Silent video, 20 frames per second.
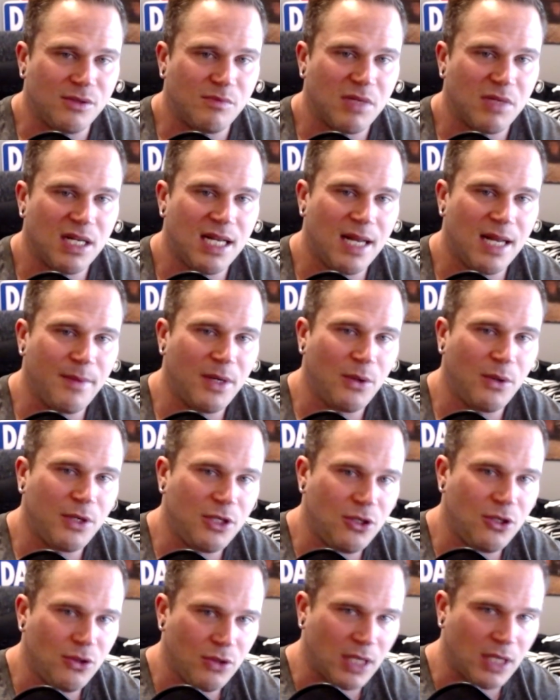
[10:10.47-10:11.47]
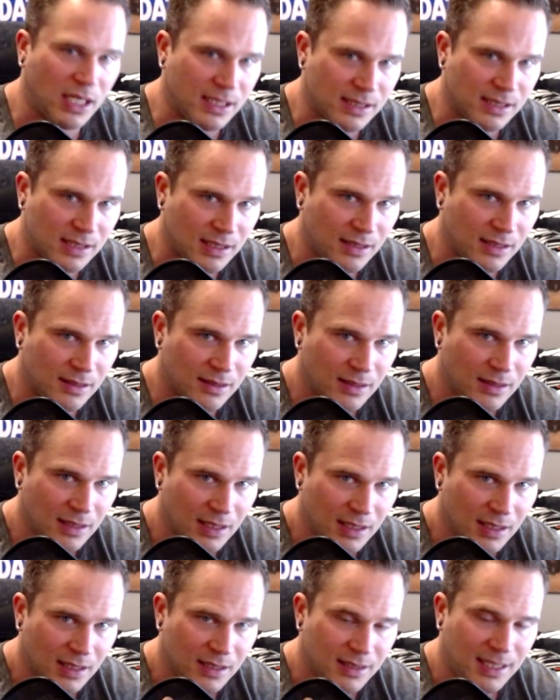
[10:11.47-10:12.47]
But let me know what you guys think
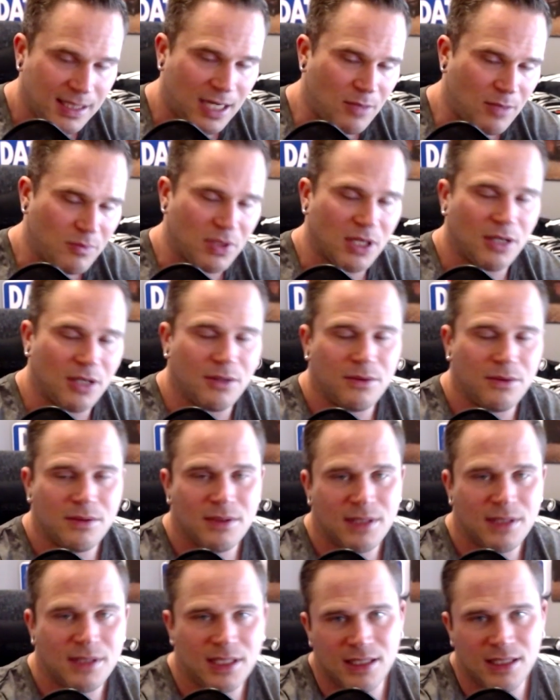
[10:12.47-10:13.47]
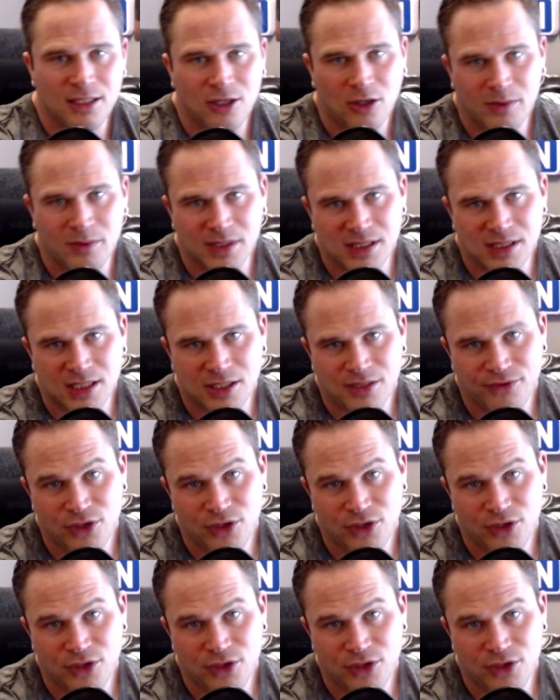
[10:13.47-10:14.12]
down below in the comment section.